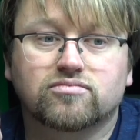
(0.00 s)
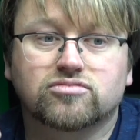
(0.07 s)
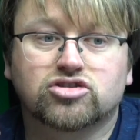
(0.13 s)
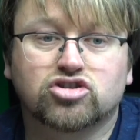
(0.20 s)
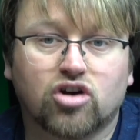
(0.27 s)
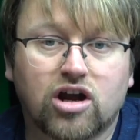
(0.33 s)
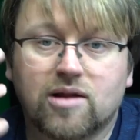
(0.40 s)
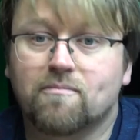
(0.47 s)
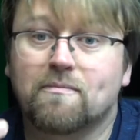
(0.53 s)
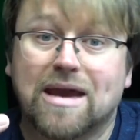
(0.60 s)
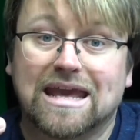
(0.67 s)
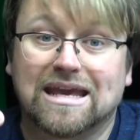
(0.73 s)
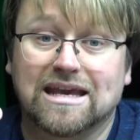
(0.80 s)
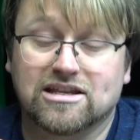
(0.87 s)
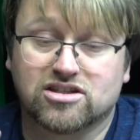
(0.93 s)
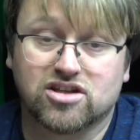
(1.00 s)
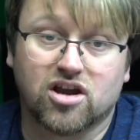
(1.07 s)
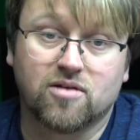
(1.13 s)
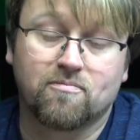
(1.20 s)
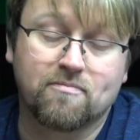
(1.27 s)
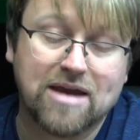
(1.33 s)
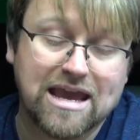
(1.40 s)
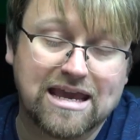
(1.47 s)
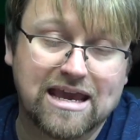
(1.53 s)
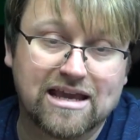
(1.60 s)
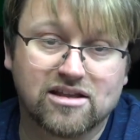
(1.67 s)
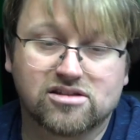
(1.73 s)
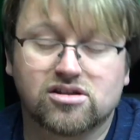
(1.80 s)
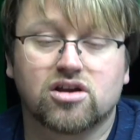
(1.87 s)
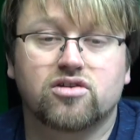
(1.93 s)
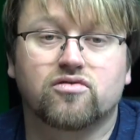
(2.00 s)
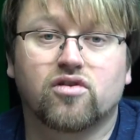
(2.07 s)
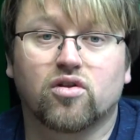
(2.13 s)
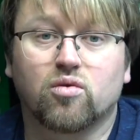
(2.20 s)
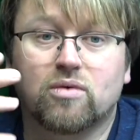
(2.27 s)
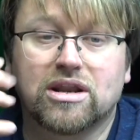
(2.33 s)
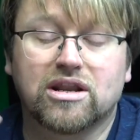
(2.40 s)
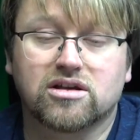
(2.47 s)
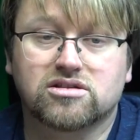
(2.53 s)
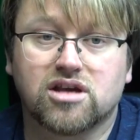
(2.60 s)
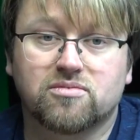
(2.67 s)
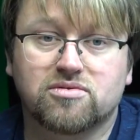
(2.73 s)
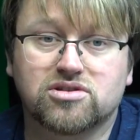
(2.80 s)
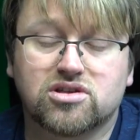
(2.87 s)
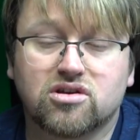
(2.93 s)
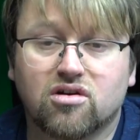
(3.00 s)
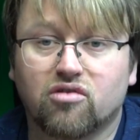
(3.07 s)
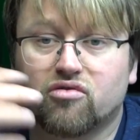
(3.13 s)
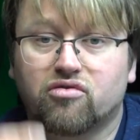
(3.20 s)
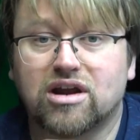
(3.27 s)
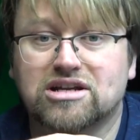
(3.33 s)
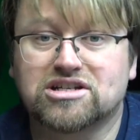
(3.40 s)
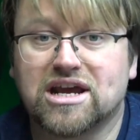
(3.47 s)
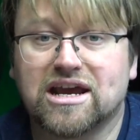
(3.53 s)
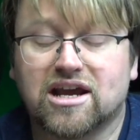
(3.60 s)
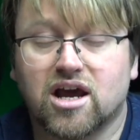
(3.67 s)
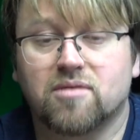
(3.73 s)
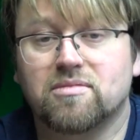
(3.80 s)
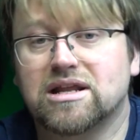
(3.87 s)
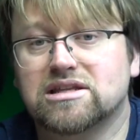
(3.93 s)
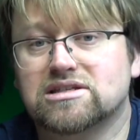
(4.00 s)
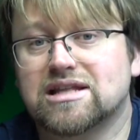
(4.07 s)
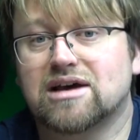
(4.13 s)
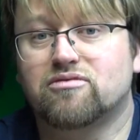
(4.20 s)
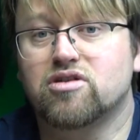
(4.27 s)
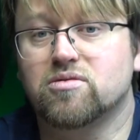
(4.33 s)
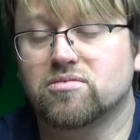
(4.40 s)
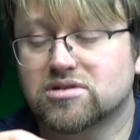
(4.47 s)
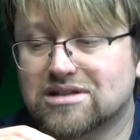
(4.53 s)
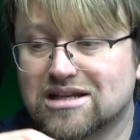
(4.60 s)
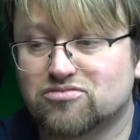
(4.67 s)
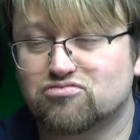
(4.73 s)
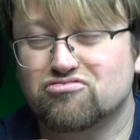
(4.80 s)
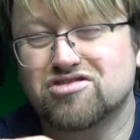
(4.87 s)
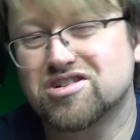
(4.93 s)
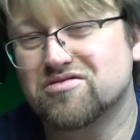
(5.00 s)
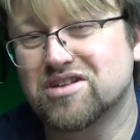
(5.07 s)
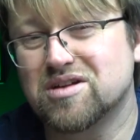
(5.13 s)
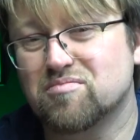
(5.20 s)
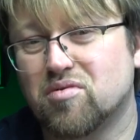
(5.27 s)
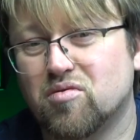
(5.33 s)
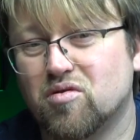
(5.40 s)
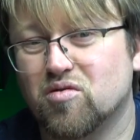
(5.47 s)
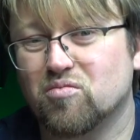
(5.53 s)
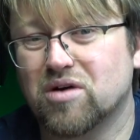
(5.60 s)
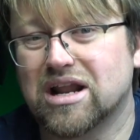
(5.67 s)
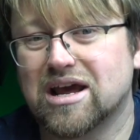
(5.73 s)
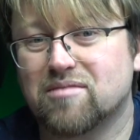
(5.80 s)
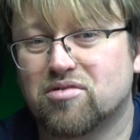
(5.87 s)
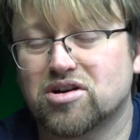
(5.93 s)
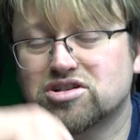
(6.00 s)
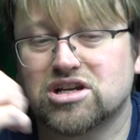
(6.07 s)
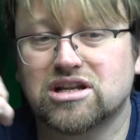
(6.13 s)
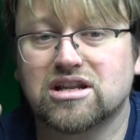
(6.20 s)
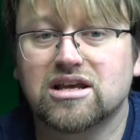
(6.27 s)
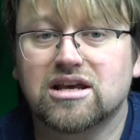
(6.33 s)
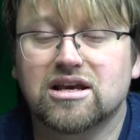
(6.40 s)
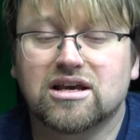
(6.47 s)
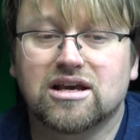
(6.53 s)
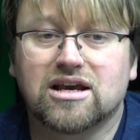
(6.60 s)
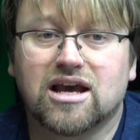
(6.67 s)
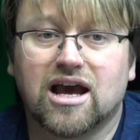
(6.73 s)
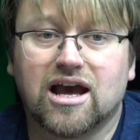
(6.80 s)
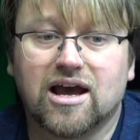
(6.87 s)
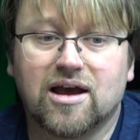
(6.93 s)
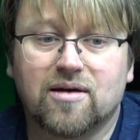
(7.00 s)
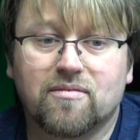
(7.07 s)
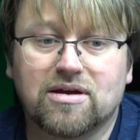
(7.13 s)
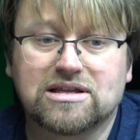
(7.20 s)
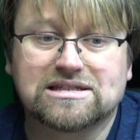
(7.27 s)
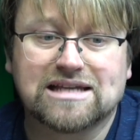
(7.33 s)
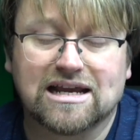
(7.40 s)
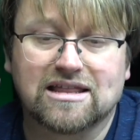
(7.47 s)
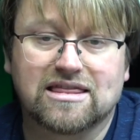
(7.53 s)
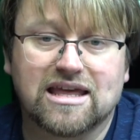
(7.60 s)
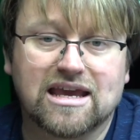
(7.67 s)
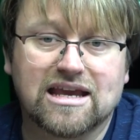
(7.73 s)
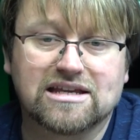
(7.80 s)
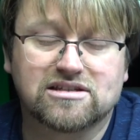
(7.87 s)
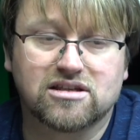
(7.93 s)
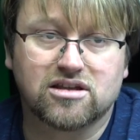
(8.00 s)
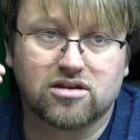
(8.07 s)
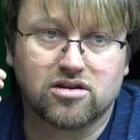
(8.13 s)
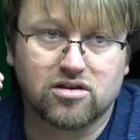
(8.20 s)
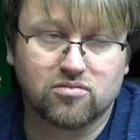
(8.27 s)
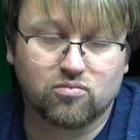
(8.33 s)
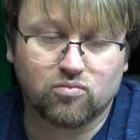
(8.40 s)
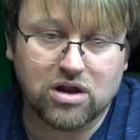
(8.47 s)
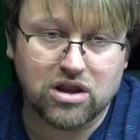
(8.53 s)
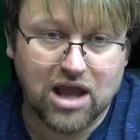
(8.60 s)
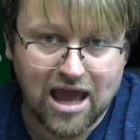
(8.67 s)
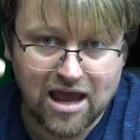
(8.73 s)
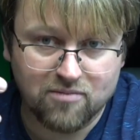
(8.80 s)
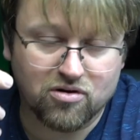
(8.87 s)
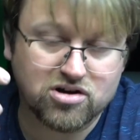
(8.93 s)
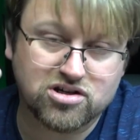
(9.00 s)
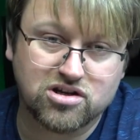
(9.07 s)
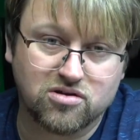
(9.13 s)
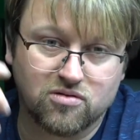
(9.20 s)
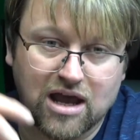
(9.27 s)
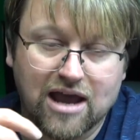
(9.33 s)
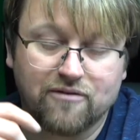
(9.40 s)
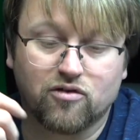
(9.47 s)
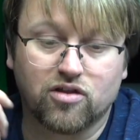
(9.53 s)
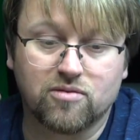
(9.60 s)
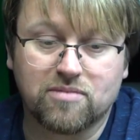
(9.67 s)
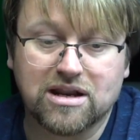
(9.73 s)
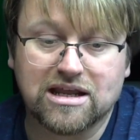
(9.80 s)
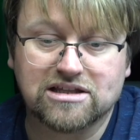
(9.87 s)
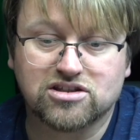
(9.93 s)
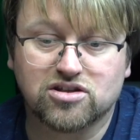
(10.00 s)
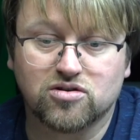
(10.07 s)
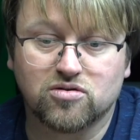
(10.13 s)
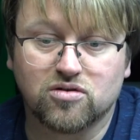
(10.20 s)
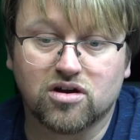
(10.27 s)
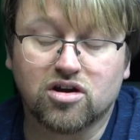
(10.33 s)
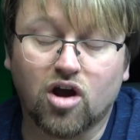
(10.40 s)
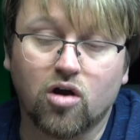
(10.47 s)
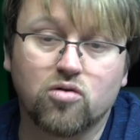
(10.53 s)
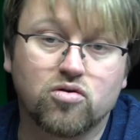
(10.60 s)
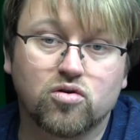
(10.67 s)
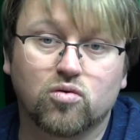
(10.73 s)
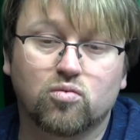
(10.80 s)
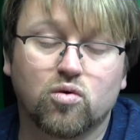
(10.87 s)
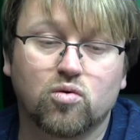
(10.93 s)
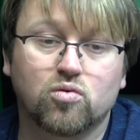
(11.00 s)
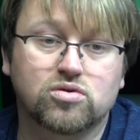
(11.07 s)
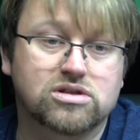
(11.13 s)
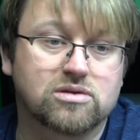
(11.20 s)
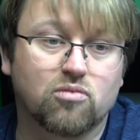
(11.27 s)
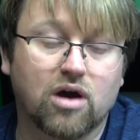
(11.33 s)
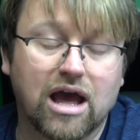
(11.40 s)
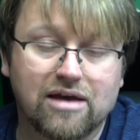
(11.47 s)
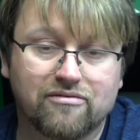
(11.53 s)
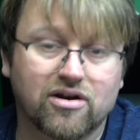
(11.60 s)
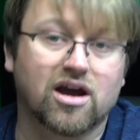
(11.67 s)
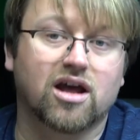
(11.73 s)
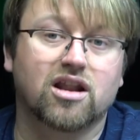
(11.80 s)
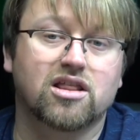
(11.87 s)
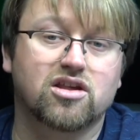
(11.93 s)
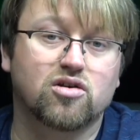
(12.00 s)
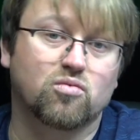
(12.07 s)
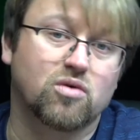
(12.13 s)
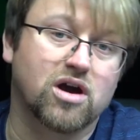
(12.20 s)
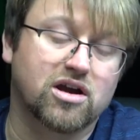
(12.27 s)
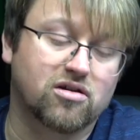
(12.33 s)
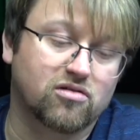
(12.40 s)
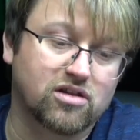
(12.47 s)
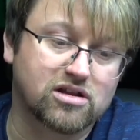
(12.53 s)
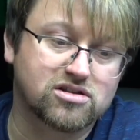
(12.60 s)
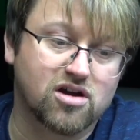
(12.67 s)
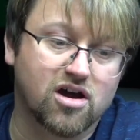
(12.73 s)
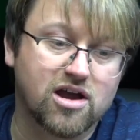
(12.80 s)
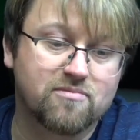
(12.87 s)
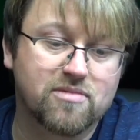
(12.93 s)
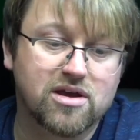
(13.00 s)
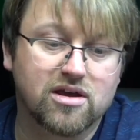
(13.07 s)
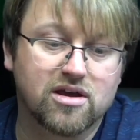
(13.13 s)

try to make it so you've got the windows open, so you've got fresh air coming into that room, because that's really important when airbrushing. Second thing is, when you're airbrushing, you have got the ability to coat your walls in whatever colour that you're working on at the time,